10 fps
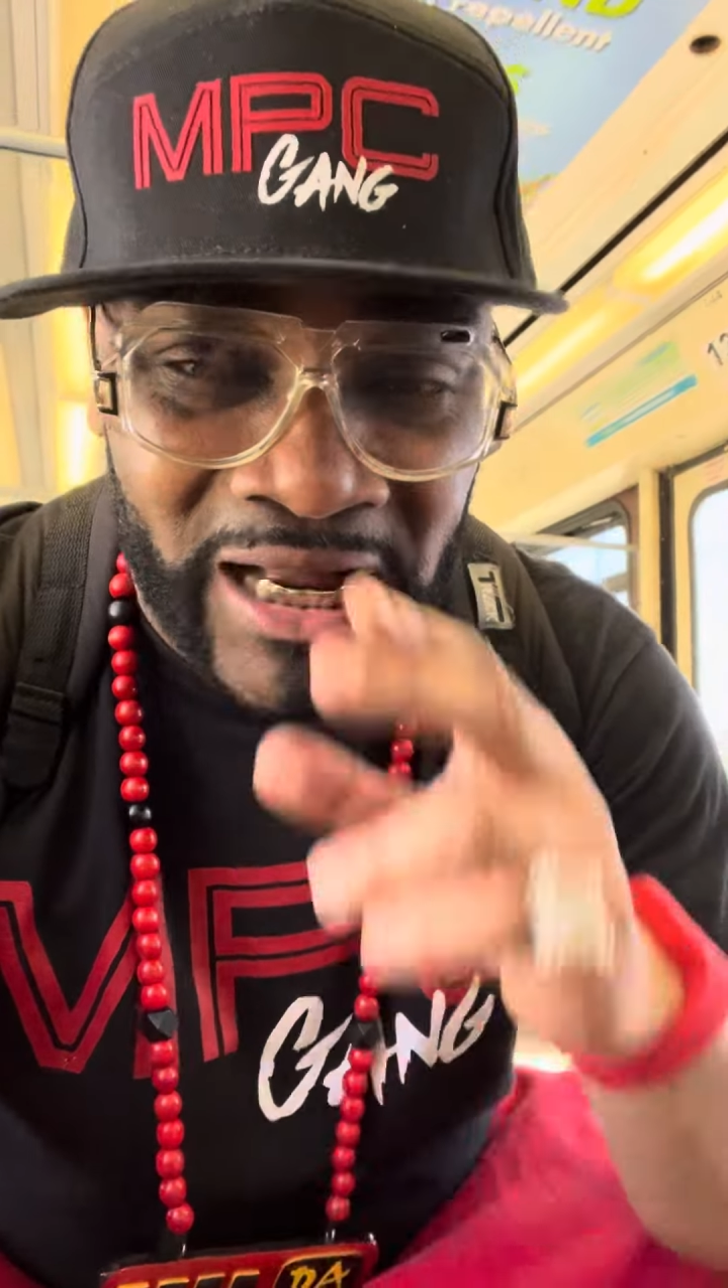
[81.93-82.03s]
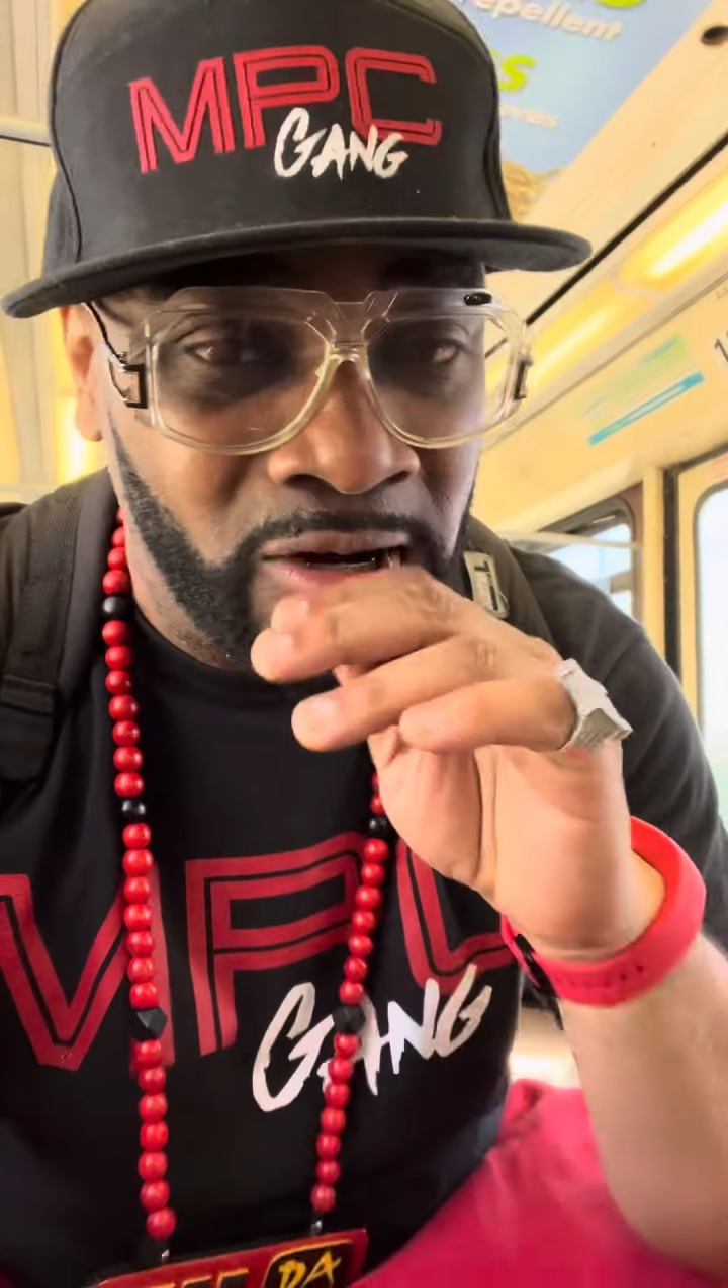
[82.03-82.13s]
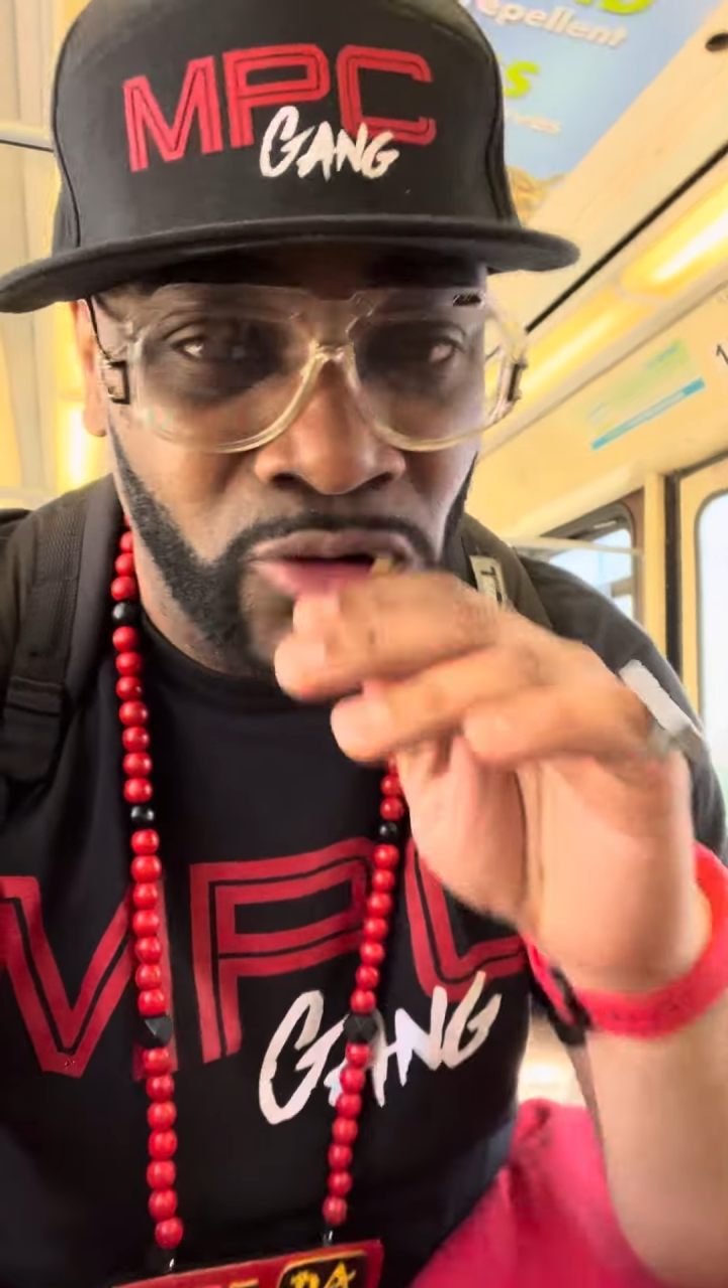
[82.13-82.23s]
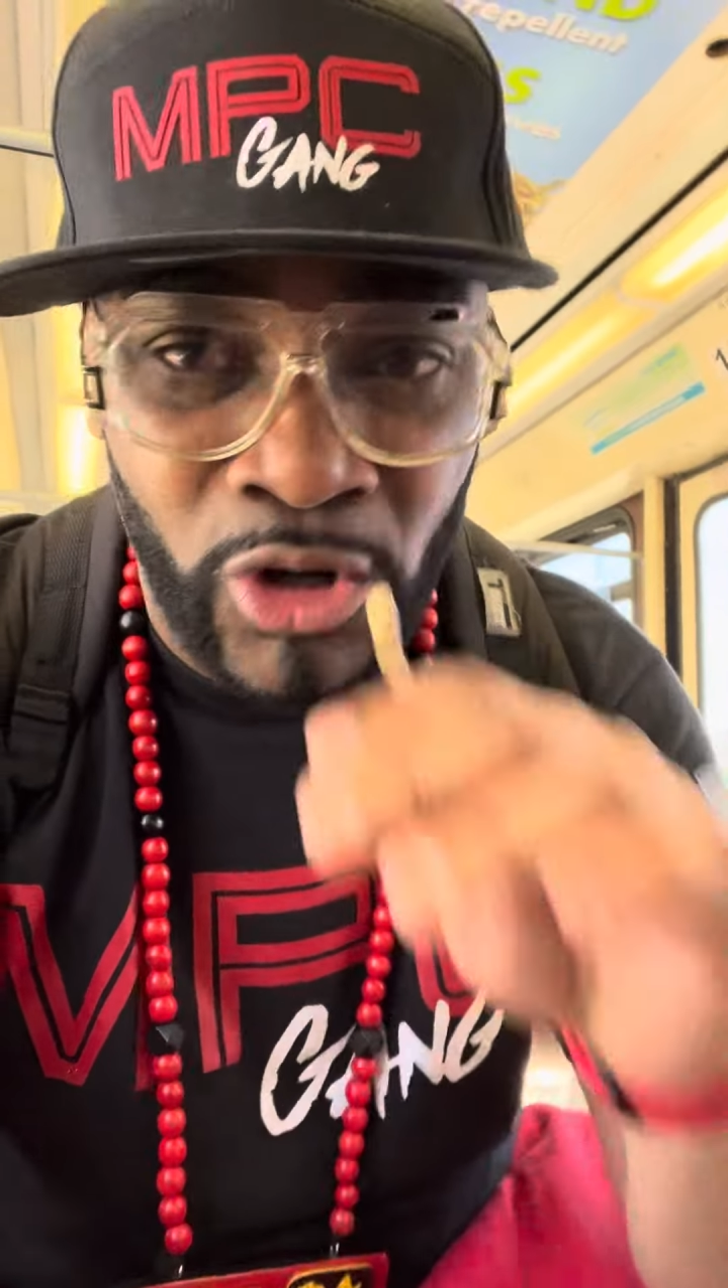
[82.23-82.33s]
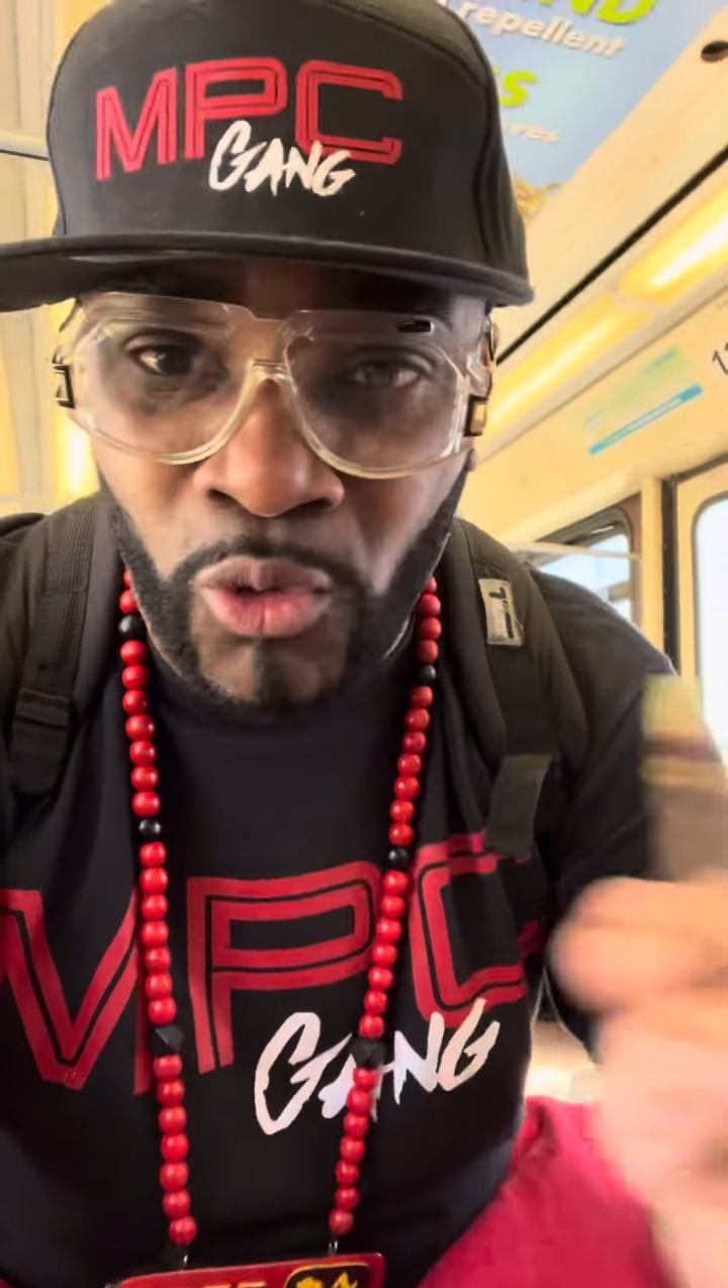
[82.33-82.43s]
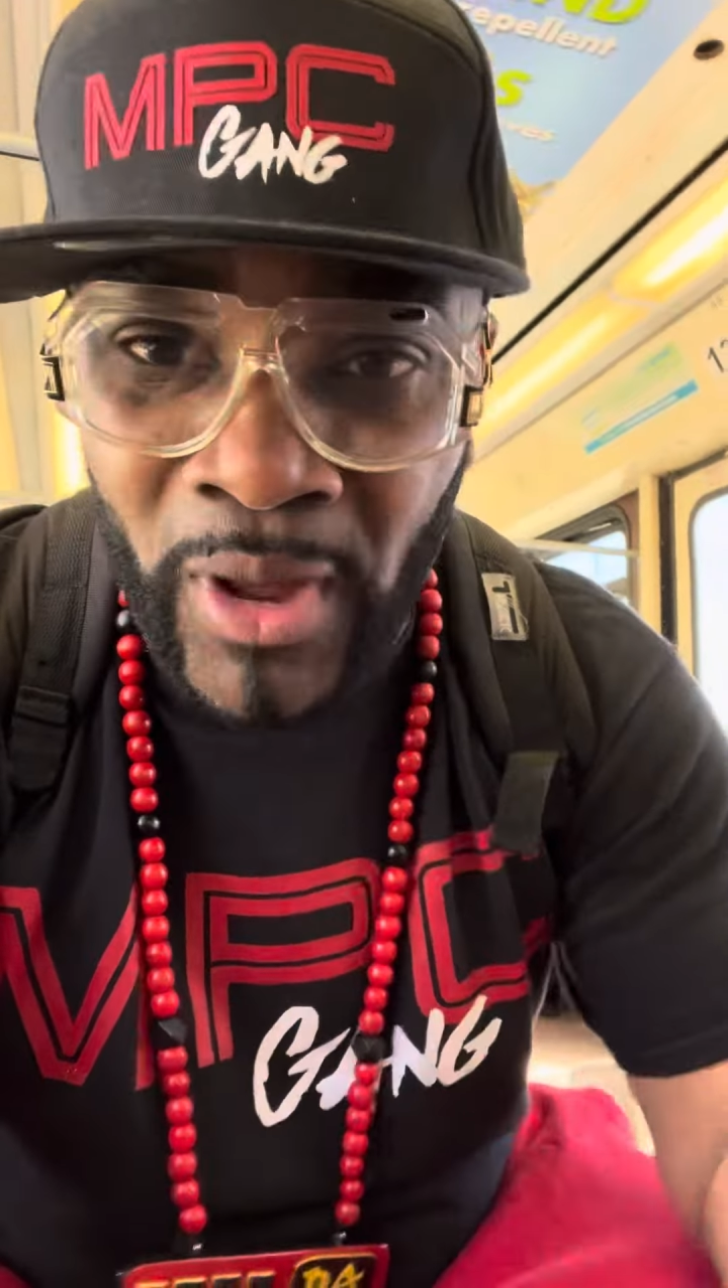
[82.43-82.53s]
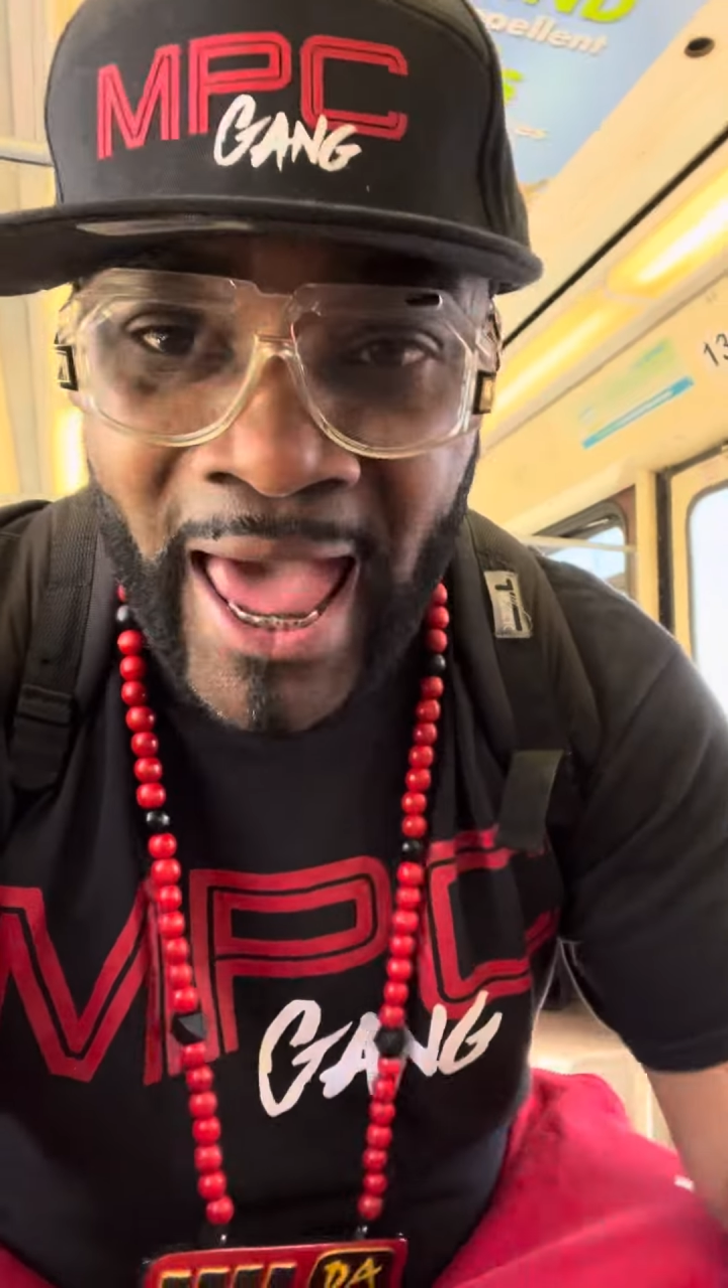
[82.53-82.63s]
I don't know what